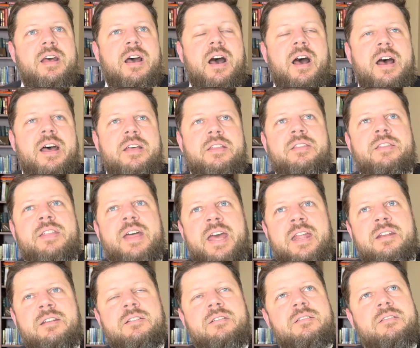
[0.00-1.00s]
uh,
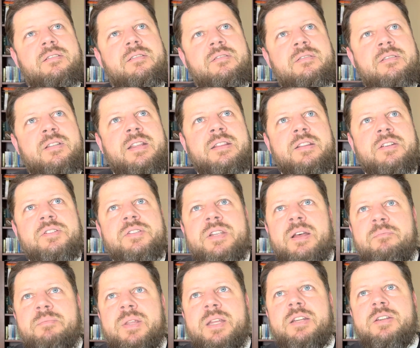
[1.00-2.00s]
then, then there's
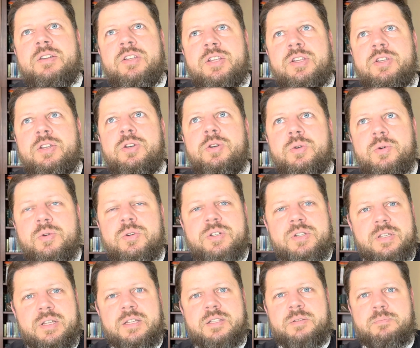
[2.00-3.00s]
something
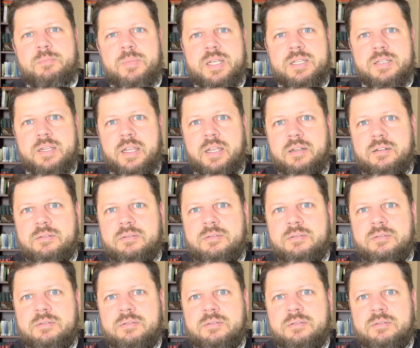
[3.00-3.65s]
huge that's missing.